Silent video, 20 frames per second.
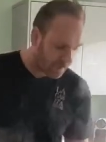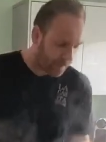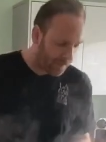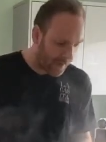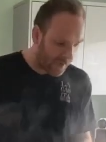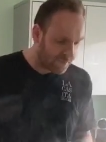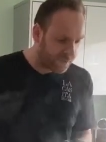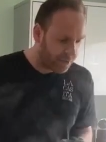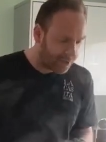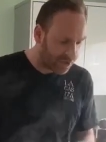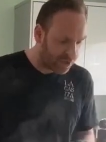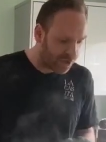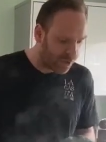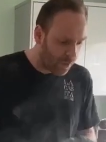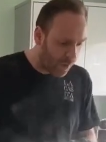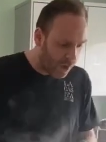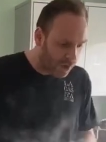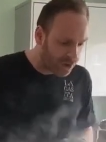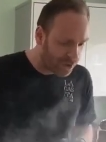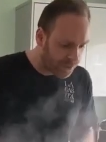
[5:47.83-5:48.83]
Back to the
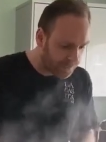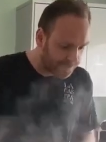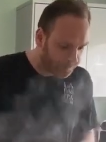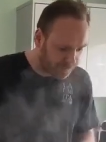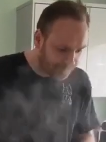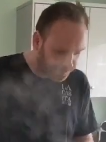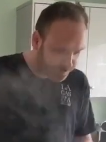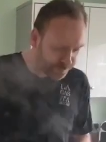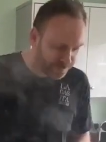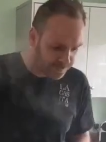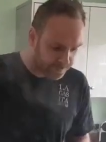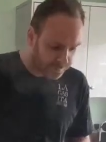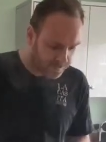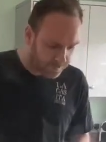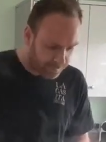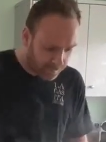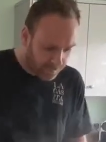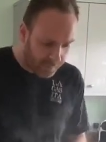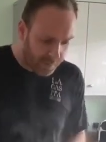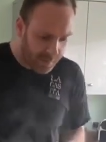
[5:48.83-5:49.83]
squash.
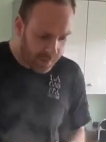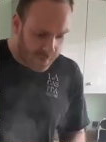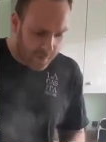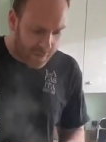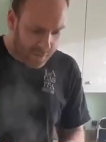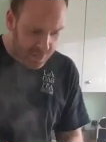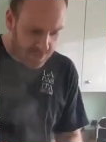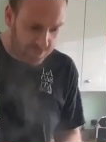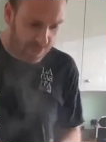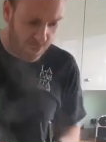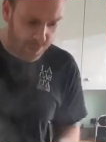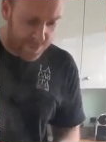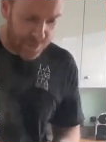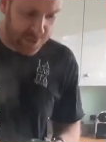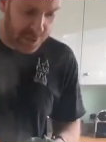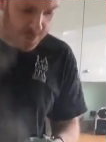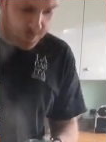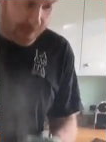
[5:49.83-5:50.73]
It's roasting up